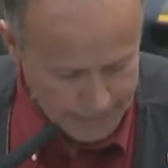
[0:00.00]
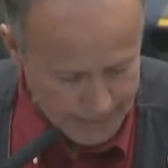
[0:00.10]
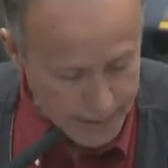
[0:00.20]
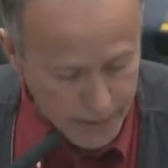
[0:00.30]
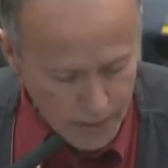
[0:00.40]

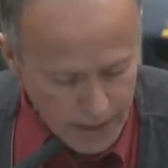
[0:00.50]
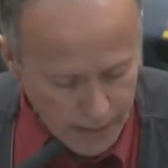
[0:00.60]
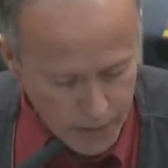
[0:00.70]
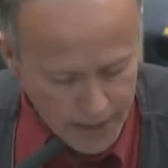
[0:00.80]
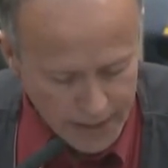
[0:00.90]
Now you're
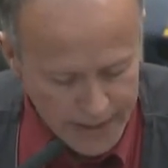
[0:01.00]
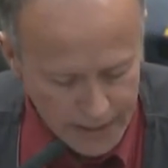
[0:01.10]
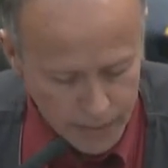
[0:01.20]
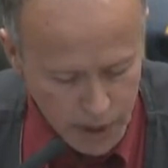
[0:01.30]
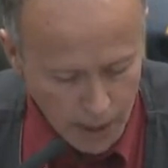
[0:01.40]
left with a
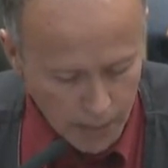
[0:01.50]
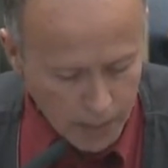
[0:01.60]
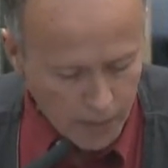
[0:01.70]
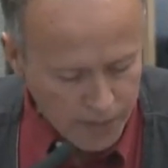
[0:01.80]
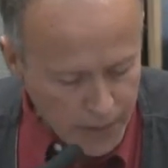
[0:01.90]
cleanup job
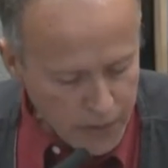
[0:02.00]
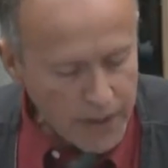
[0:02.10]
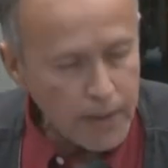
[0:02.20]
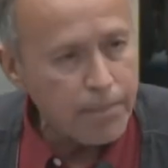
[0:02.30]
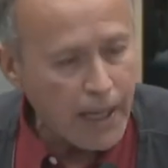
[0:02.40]
of a
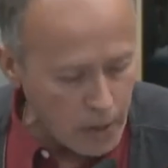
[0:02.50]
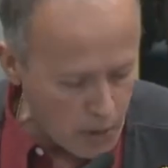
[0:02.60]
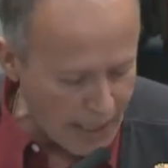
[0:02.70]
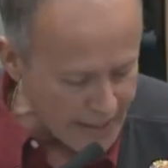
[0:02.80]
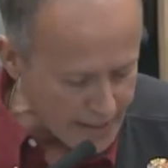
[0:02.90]
filthy,
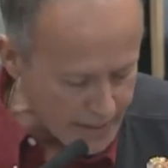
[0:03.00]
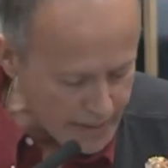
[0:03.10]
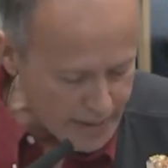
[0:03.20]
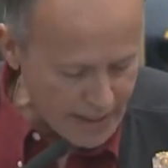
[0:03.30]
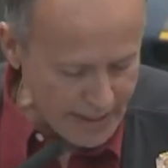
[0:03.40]

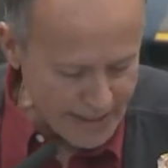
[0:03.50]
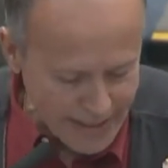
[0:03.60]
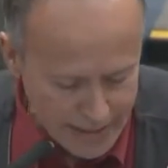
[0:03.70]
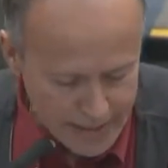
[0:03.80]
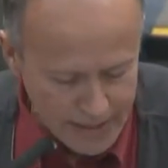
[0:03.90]
biohazardous,
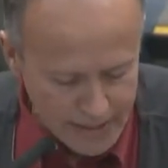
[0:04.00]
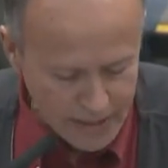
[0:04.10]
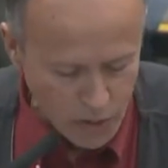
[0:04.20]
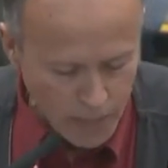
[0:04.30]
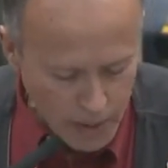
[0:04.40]

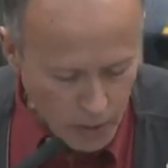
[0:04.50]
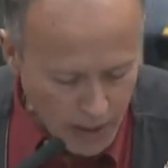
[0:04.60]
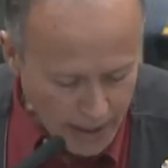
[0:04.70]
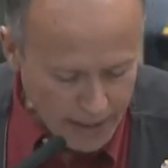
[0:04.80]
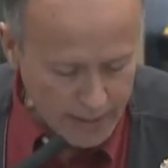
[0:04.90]
senseless criminal
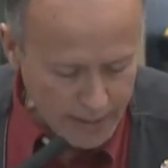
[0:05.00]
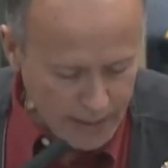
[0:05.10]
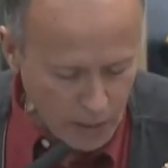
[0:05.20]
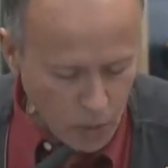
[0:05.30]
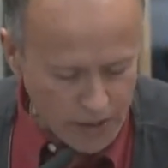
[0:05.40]
act,
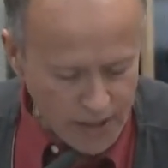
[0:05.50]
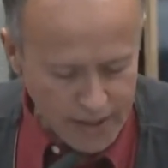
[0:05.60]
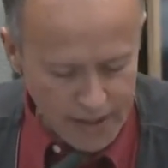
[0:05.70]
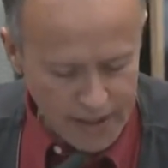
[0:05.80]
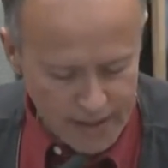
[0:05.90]
which is
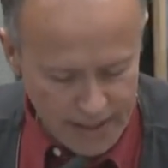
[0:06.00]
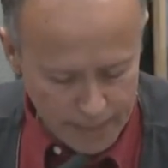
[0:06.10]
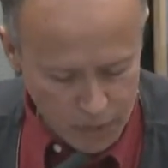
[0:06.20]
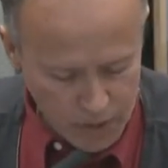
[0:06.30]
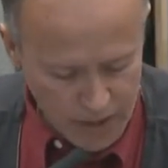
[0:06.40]
an
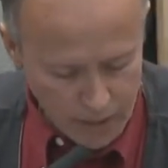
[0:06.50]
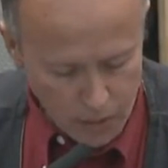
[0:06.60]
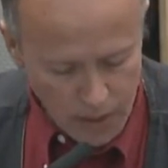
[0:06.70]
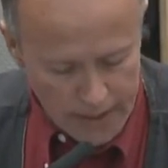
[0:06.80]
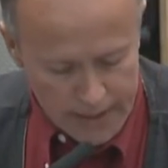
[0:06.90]
attempt to
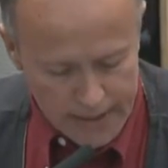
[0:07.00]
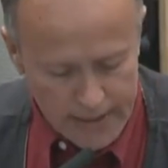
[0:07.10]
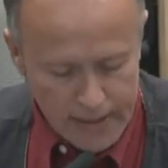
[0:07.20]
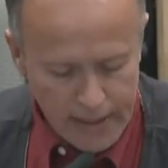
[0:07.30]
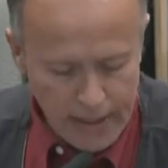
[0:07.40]
terrorize
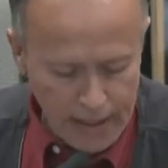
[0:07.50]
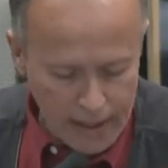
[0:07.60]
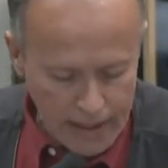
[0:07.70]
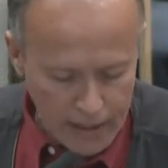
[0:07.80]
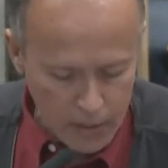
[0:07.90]
this
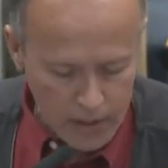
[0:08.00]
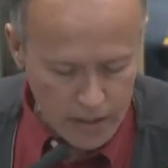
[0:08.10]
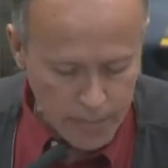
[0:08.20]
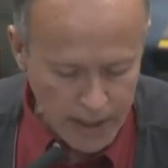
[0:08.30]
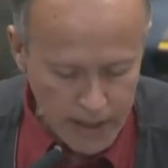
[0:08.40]
and other
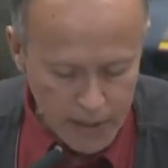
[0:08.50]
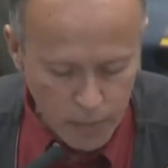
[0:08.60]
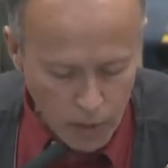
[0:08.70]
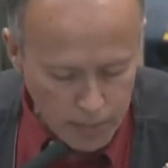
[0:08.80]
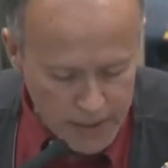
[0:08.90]
Hispanic
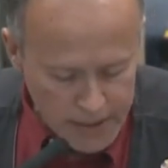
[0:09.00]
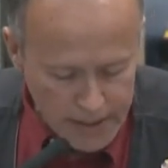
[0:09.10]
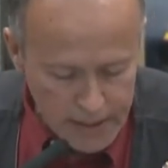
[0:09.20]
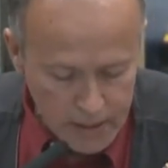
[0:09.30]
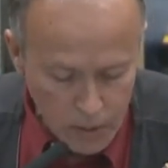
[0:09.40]
small
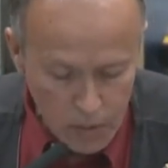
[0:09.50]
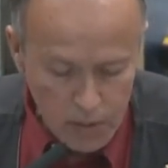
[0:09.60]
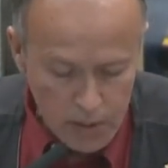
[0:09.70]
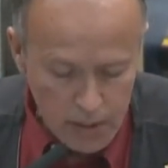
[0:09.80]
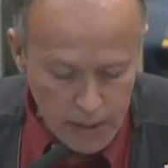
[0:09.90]
business
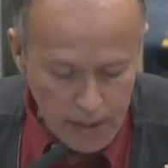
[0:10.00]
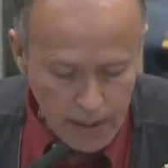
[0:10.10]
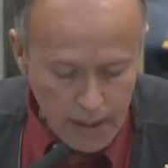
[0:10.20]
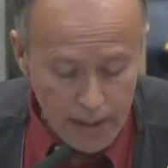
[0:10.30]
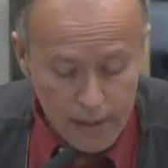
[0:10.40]
owners.
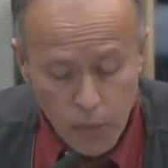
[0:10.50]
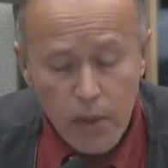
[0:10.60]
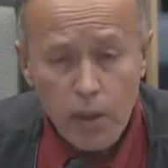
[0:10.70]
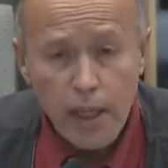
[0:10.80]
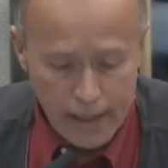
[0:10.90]
In the
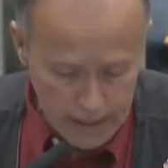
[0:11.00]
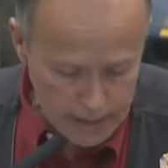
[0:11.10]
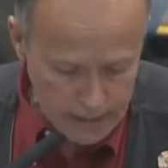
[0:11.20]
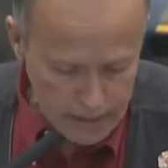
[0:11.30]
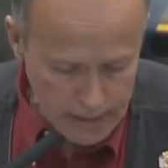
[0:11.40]
real
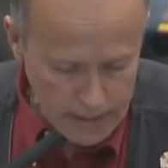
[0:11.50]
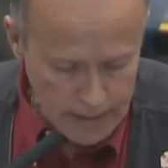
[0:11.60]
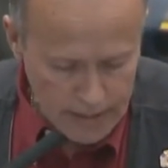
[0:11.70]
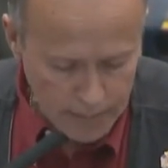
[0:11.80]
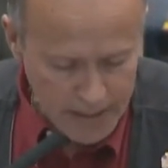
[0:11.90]
case,
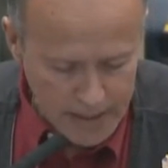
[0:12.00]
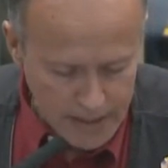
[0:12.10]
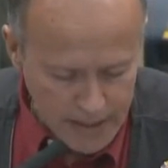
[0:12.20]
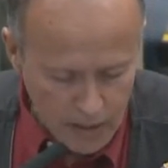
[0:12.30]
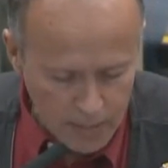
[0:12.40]
the
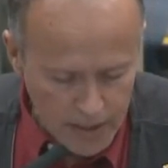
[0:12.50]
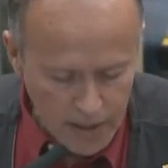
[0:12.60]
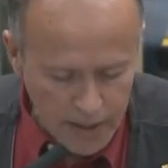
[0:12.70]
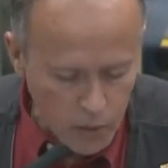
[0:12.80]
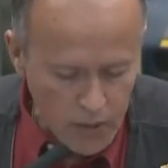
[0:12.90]
business element
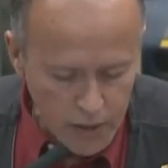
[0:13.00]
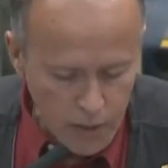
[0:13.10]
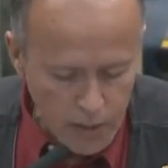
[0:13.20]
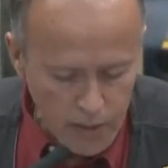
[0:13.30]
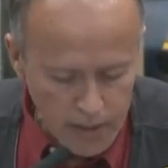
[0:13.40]
later
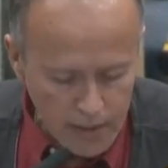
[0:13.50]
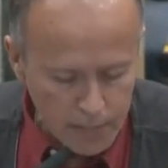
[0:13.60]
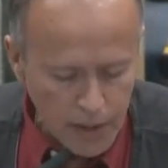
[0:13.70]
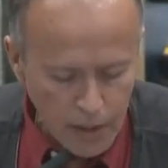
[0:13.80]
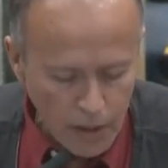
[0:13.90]
returned and
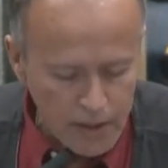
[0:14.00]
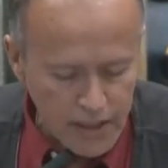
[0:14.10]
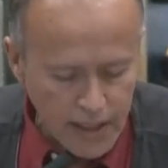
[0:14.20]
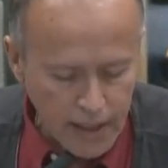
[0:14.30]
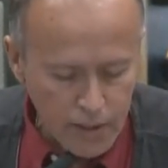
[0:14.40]
dumped a
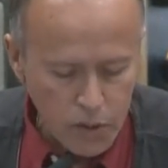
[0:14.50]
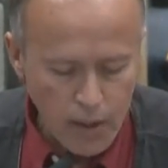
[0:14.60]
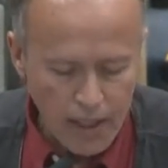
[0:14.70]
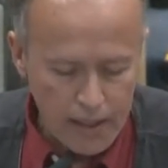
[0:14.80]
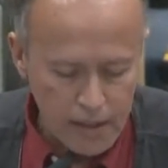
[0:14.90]
large can of
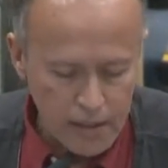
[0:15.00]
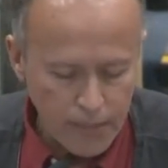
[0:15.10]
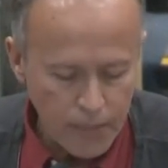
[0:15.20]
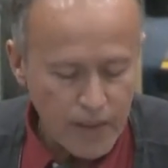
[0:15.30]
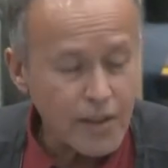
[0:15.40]
trash,
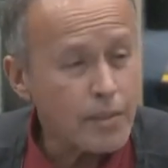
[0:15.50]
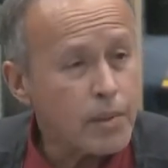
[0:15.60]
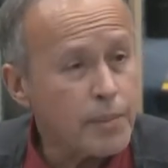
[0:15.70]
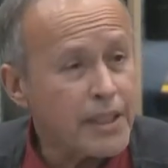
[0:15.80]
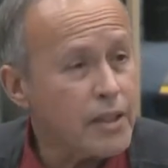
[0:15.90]

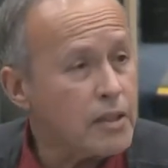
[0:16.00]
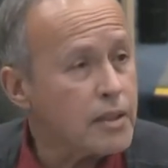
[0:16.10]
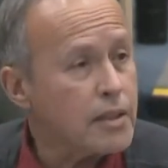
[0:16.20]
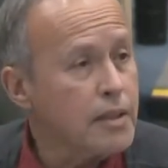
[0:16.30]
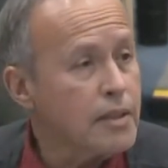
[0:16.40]
simply
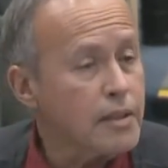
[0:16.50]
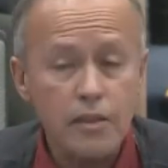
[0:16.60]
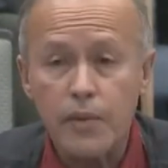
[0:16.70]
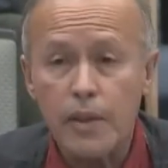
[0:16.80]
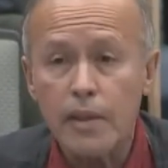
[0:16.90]
because
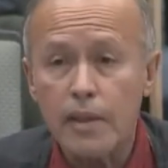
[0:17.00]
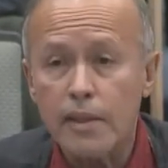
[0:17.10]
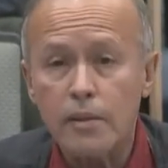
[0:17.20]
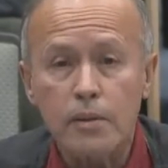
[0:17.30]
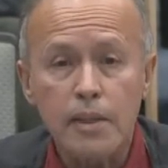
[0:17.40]
there's very
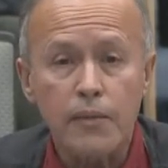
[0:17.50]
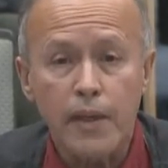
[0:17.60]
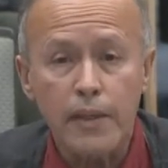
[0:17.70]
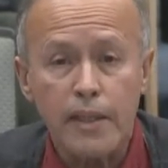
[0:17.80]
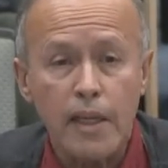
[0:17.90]
little, if
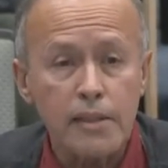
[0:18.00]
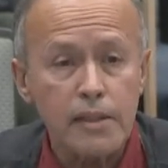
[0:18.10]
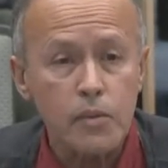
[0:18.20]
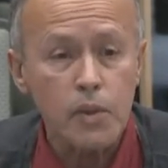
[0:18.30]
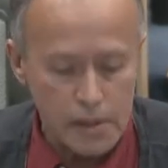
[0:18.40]
any,
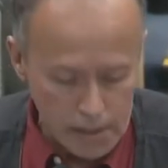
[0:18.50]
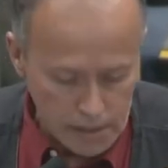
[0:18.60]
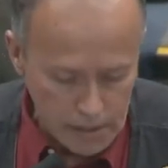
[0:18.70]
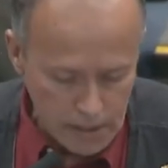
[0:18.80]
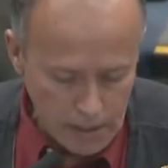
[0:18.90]

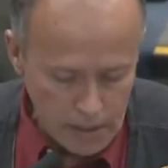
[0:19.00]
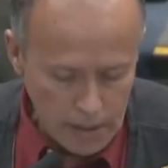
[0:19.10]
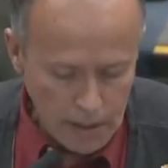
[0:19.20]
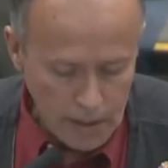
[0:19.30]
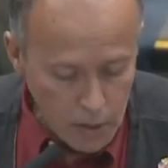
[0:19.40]
consequences.
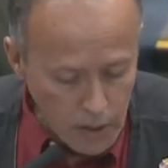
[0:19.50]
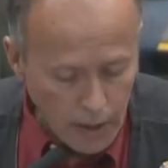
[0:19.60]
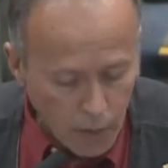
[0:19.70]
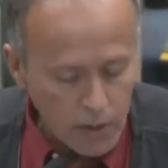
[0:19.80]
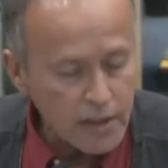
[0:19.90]
You
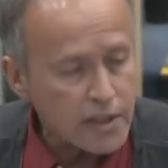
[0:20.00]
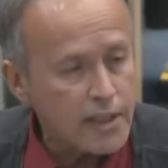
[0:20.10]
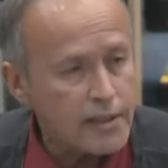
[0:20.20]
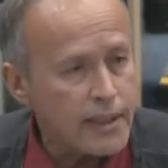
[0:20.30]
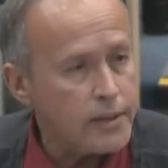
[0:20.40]
have all these
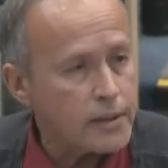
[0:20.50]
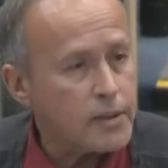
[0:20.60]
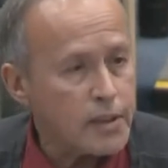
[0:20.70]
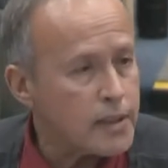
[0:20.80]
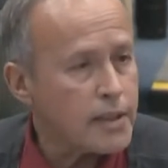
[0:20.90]
details
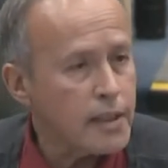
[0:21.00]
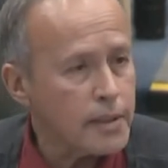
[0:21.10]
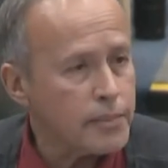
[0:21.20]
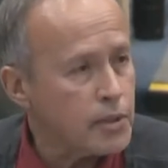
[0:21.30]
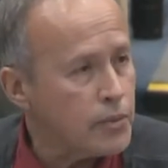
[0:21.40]
because I sent
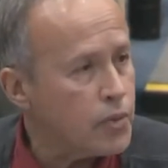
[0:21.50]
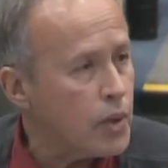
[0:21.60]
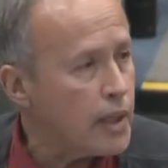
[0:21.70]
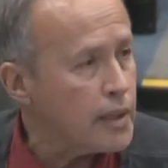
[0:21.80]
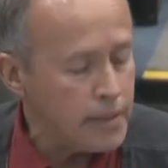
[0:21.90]
them to you
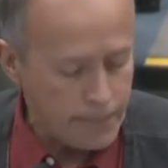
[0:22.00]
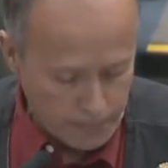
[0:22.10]
Friday.